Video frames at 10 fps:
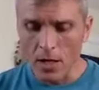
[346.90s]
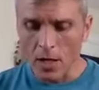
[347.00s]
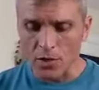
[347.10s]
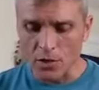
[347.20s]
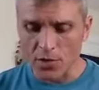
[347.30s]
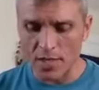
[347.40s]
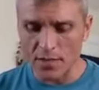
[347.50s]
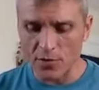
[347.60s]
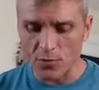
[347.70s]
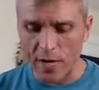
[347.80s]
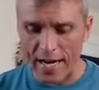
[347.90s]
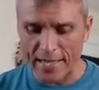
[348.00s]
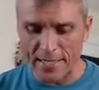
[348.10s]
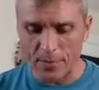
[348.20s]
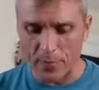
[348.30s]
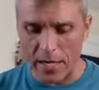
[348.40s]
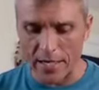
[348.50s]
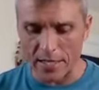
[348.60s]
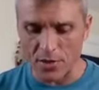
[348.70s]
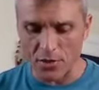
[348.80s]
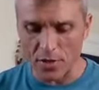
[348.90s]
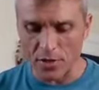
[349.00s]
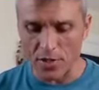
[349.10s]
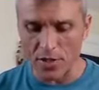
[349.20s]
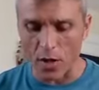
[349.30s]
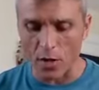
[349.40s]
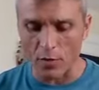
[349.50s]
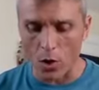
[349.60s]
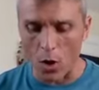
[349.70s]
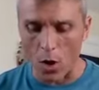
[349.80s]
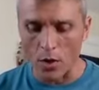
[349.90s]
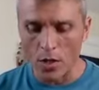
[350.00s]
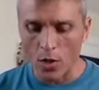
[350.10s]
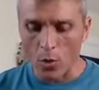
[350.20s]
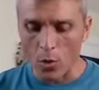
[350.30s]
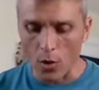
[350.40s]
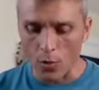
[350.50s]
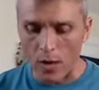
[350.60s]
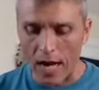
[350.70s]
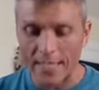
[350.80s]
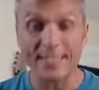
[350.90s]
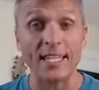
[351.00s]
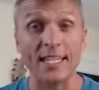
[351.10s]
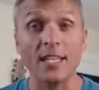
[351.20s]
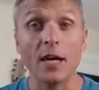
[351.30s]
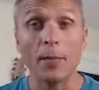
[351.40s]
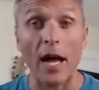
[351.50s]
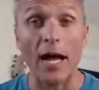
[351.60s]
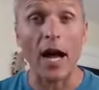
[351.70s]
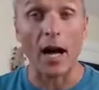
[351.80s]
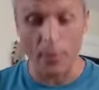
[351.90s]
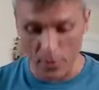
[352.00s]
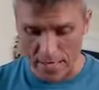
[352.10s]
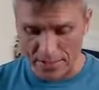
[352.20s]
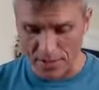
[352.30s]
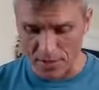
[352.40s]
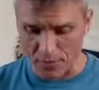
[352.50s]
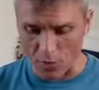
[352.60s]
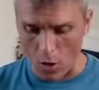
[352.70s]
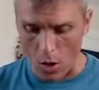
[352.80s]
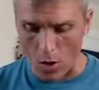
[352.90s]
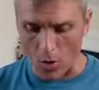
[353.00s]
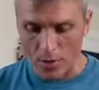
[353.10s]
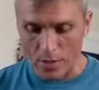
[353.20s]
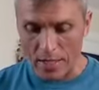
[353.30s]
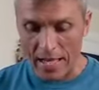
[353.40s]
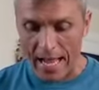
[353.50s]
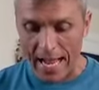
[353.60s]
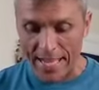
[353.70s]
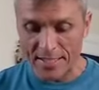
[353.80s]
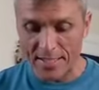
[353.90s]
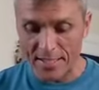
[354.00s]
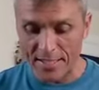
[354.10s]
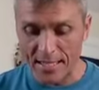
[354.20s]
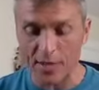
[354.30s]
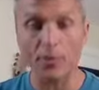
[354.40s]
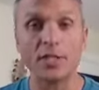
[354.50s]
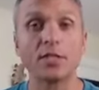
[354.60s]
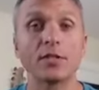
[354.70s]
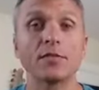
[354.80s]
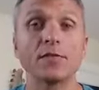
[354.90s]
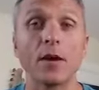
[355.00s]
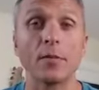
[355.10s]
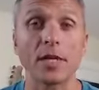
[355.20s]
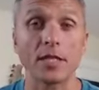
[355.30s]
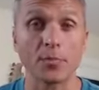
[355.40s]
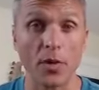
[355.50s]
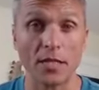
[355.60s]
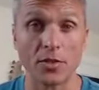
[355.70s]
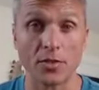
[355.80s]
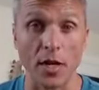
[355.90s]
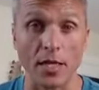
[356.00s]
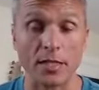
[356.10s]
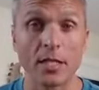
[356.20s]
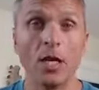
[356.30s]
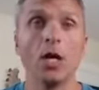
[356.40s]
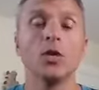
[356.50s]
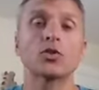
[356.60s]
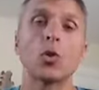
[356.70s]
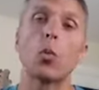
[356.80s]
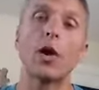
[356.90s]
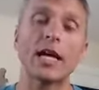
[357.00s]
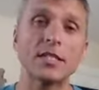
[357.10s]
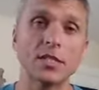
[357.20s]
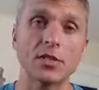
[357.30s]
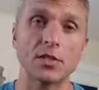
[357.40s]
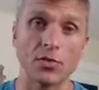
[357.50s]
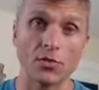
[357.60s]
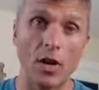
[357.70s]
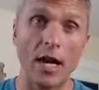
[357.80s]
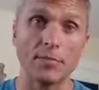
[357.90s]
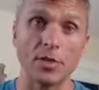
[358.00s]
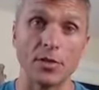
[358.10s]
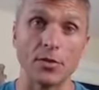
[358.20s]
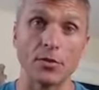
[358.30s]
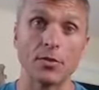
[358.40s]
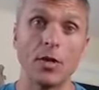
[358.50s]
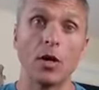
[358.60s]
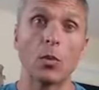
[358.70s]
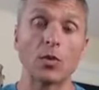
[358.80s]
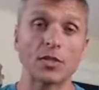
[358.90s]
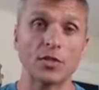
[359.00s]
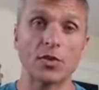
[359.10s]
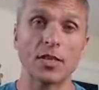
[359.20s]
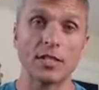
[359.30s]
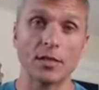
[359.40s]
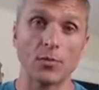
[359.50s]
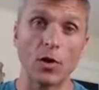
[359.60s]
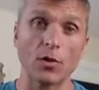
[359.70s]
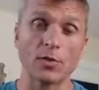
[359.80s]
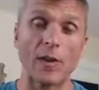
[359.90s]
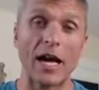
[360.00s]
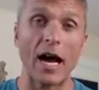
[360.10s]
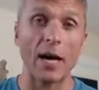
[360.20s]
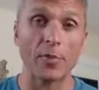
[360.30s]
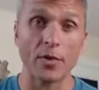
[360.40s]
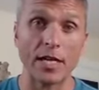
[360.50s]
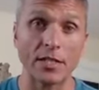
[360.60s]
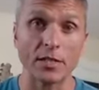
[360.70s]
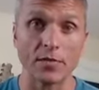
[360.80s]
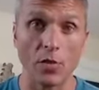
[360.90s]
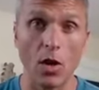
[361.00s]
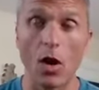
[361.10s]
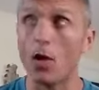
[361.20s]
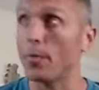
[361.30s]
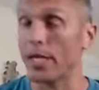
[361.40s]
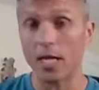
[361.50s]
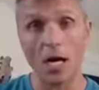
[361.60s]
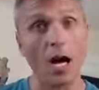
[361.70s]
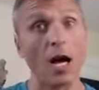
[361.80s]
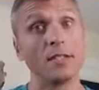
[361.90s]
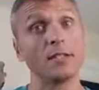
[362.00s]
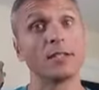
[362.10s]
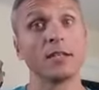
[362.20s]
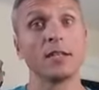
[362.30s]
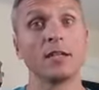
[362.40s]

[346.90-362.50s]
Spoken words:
A trust raised by construction of law or arising by operation of law, as distinguished from an express trust. So what I just described to you was a trust that arose by operation of law because